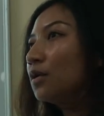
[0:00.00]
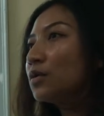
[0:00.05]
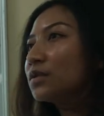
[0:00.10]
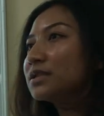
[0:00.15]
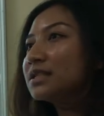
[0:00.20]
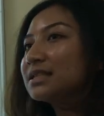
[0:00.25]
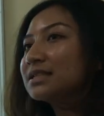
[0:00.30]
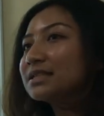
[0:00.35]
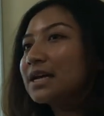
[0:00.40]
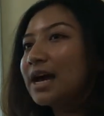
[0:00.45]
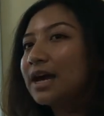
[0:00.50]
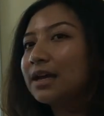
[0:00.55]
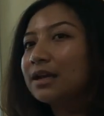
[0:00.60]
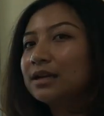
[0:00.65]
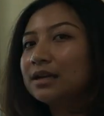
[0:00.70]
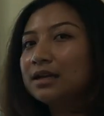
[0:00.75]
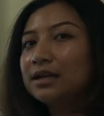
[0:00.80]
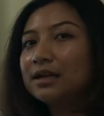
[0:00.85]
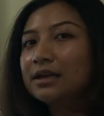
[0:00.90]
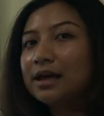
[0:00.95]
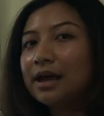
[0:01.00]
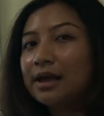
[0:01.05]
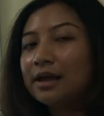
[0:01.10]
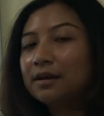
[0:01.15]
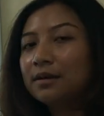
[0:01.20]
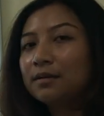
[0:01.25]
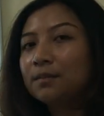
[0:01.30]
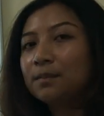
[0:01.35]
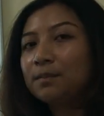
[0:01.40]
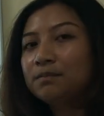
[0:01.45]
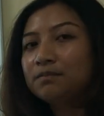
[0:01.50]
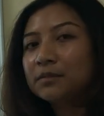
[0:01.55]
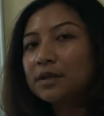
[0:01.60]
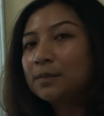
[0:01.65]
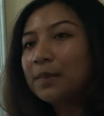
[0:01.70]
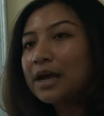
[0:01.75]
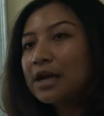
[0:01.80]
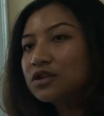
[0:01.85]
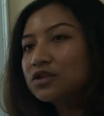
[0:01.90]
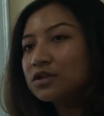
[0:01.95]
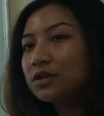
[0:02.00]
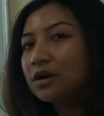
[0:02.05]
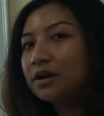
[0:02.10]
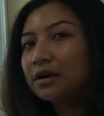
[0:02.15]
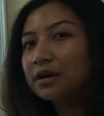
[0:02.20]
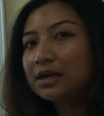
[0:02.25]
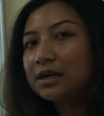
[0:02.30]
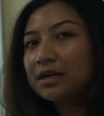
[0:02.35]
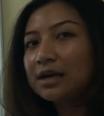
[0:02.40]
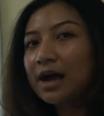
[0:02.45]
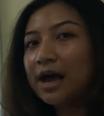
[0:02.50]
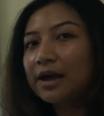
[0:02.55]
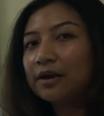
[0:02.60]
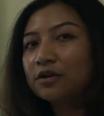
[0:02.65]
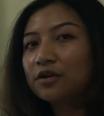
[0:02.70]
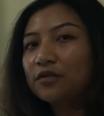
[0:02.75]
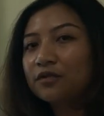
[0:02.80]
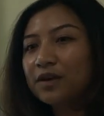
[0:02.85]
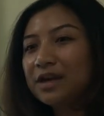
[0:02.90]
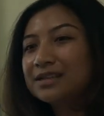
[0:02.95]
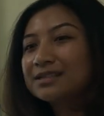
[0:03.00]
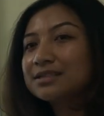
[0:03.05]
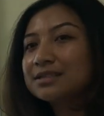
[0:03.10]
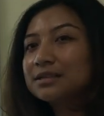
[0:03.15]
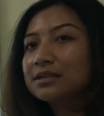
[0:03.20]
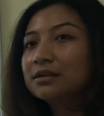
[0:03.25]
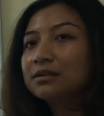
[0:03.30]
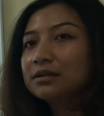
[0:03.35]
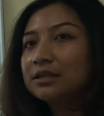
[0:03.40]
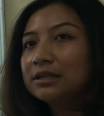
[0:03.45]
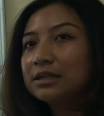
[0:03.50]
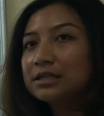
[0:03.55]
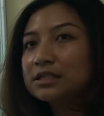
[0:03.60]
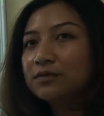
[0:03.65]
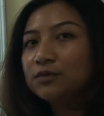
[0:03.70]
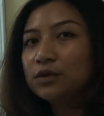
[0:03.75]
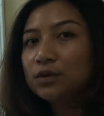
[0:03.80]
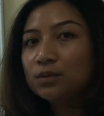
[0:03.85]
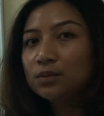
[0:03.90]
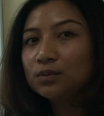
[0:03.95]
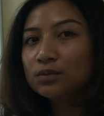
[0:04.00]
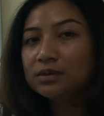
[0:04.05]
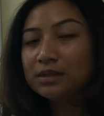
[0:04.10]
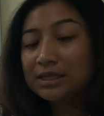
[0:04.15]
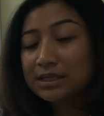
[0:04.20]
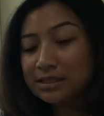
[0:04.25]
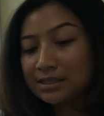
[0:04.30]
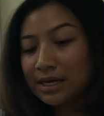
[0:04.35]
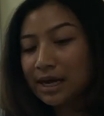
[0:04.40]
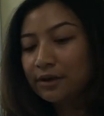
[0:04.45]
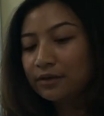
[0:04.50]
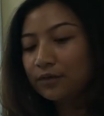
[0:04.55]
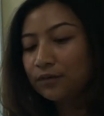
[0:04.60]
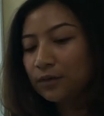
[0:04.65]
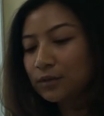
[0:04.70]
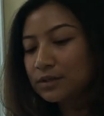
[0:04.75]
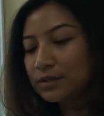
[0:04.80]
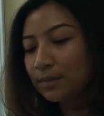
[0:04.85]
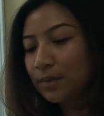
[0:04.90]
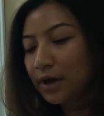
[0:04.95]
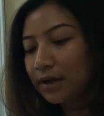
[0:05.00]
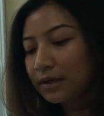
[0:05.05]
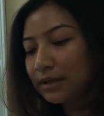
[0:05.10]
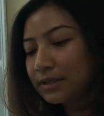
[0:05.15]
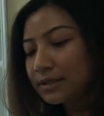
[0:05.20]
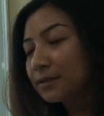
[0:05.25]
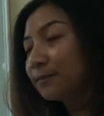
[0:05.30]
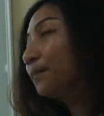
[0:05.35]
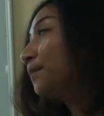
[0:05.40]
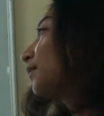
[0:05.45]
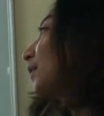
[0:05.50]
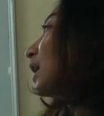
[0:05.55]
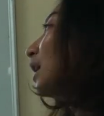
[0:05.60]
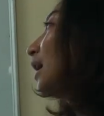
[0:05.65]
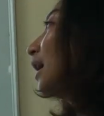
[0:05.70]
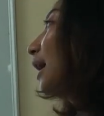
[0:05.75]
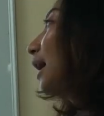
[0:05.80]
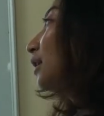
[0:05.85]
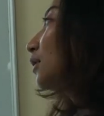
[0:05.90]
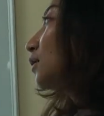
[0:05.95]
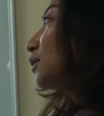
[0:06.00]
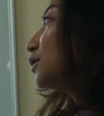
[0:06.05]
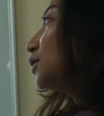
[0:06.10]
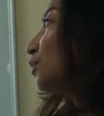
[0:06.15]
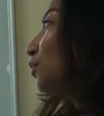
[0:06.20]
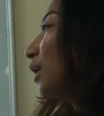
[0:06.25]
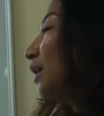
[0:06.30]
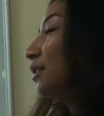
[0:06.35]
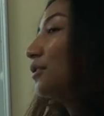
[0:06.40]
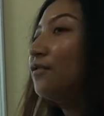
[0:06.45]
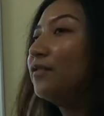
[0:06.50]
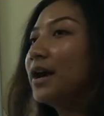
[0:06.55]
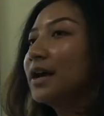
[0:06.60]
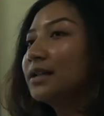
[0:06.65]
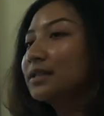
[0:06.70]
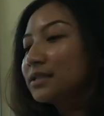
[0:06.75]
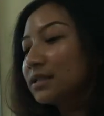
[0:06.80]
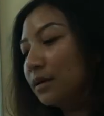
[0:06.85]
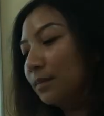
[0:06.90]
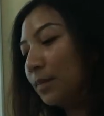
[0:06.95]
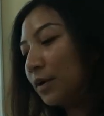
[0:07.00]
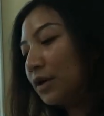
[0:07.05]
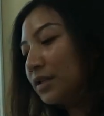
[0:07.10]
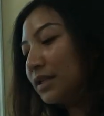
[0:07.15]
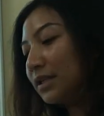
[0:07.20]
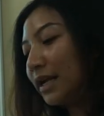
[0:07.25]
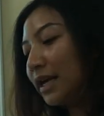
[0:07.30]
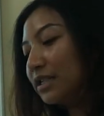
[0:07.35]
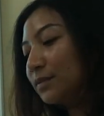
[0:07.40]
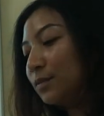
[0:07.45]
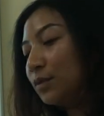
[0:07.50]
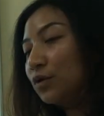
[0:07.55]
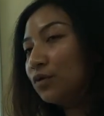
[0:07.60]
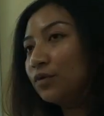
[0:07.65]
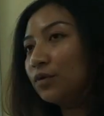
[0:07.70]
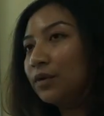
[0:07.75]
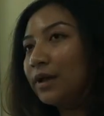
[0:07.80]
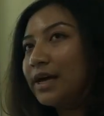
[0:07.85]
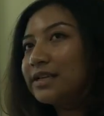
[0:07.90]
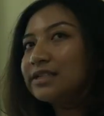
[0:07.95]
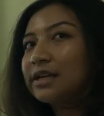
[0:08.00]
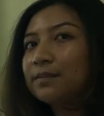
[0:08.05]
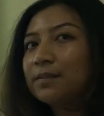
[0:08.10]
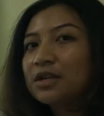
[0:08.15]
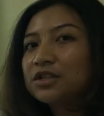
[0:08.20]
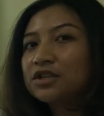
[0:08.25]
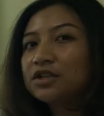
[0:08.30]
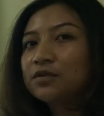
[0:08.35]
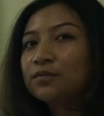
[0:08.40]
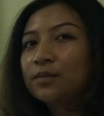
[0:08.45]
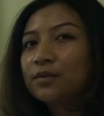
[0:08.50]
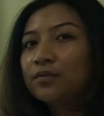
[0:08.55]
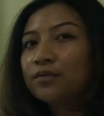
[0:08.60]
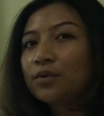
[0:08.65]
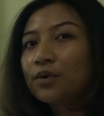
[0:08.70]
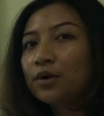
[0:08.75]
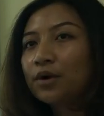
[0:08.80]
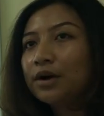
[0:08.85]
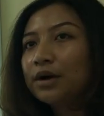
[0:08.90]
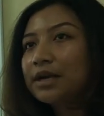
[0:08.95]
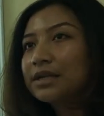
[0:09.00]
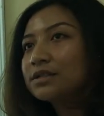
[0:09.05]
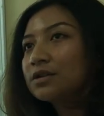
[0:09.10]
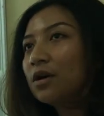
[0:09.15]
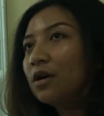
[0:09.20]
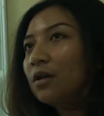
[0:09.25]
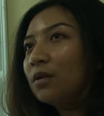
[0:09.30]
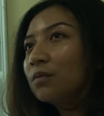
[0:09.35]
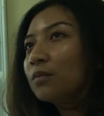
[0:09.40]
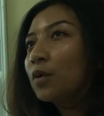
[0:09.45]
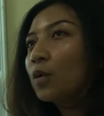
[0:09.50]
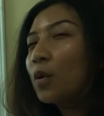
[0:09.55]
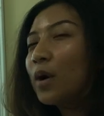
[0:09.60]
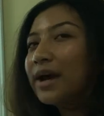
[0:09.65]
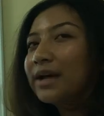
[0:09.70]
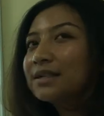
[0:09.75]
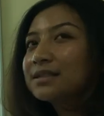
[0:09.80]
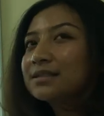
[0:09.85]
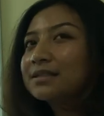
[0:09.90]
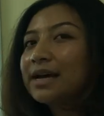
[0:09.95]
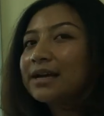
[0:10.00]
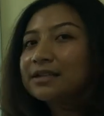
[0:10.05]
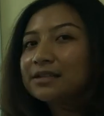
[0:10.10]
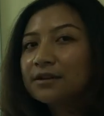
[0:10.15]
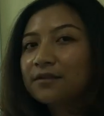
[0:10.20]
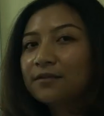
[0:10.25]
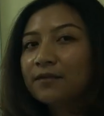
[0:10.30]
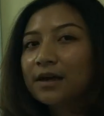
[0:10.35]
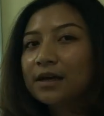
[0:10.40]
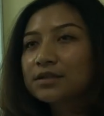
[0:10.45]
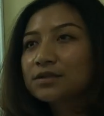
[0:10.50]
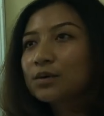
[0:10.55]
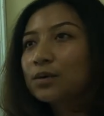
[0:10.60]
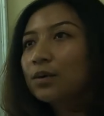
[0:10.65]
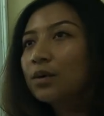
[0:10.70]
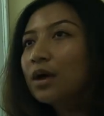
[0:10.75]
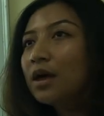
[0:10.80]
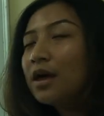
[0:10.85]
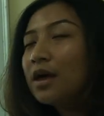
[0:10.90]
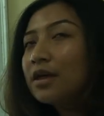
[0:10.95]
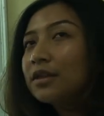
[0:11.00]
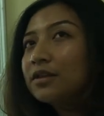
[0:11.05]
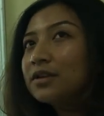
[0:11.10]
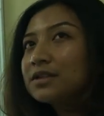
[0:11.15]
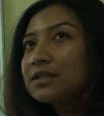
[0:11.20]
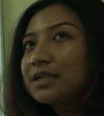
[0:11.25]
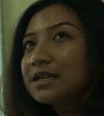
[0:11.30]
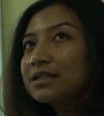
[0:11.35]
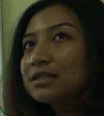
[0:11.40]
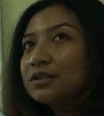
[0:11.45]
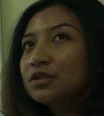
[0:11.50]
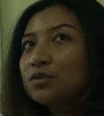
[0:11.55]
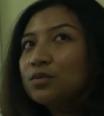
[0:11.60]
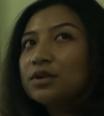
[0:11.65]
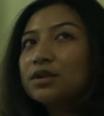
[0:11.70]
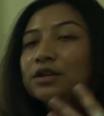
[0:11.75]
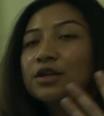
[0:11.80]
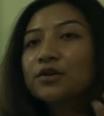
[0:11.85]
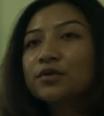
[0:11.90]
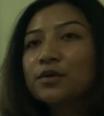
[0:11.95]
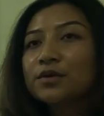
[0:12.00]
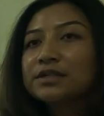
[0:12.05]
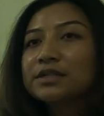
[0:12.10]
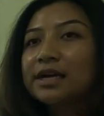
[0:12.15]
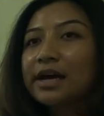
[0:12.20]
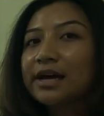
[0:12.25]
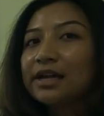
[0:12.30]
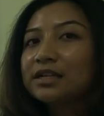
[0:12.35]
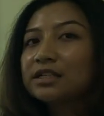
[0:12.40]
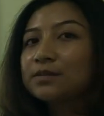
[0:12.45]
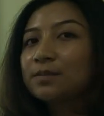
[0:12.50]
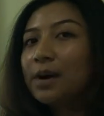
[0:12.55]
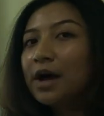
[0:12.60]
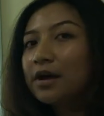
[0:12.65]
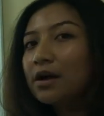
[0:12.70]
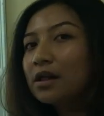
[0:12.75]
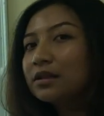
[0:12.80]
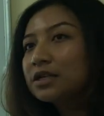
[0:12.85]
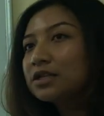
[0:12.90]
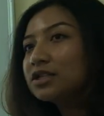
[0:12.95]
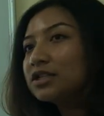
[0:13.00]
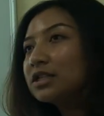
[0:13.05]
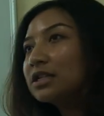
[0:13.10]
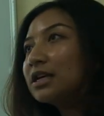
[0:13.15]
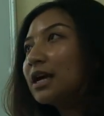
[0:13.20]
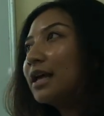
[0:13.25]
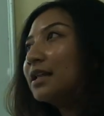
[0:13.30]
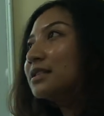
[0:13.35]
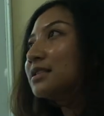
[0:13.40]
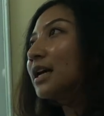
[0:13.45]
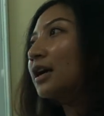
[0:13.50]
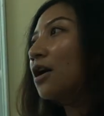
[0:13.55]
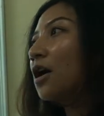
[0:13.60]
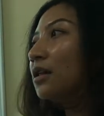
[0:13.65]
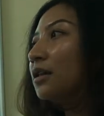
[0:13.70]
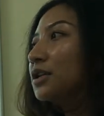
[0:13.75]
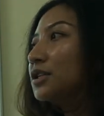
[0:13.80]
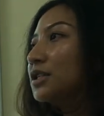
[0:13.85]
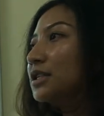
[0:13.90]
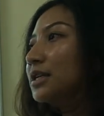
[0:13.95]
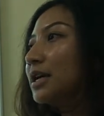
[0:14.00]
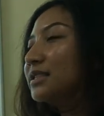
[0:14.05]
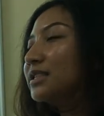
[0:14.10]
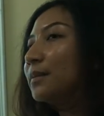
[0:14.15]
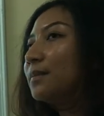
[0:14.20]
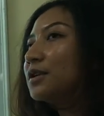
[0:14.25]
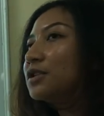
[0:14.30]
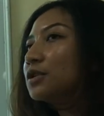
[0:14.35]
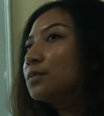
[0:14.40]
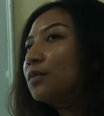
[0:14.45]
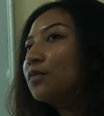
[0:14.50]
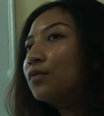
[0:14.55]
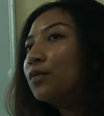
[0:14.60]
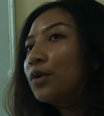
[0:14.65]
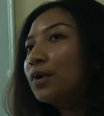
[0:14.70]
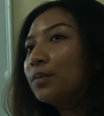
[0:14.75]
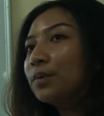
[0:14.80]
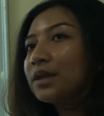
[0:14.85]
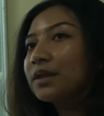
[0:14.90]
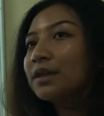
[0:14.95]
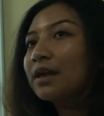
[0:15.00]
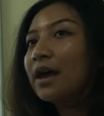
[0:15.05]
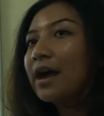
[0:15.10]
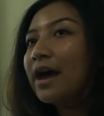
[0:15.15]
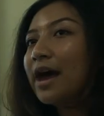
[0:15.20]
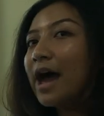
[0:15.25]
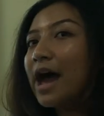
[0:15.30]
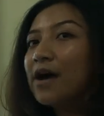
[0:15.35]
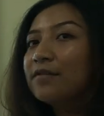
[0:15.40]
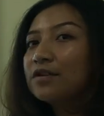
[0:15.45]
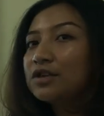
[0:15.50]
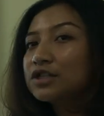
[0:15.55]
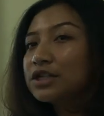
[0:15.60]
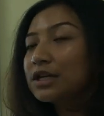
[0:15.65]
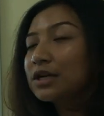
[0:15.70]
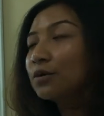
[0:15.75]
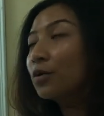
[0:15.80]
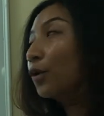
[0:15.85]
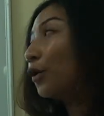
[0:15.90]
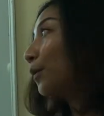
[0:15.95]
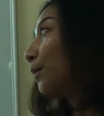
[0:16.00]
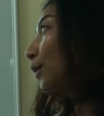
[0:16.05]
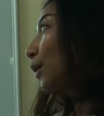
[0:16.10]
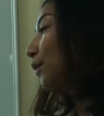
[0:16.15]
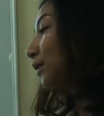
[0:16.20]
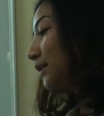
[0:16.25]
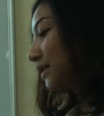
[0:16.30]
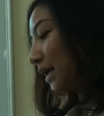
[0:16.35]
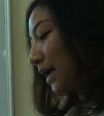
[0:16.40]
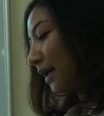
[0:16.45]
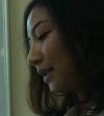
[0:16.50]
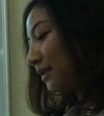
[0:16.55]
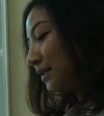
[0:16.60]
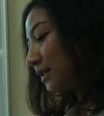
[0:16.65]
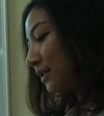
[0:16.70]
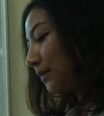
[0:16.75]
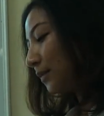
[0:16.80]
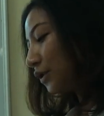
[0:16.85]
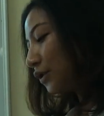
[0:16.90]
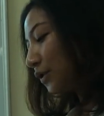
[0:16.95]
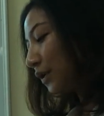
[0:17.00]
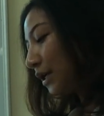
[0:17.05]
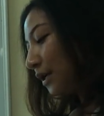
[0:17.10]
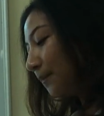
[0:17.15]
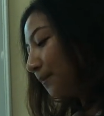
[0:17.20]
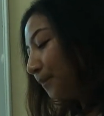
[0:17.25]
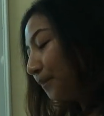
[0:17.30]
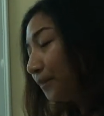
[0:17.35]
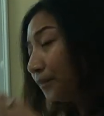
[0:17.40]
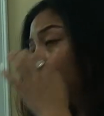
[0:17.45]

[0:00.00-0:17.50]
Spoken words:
society and the patriarchy kind of instilled these kind of views upon us. And also what defines a person as beautiful, as I mentioned before, is all quite scientific. So there's things to do with neuroscience, biology, and psychology, as I mentioned before, with averaging, hormones, and symmetry.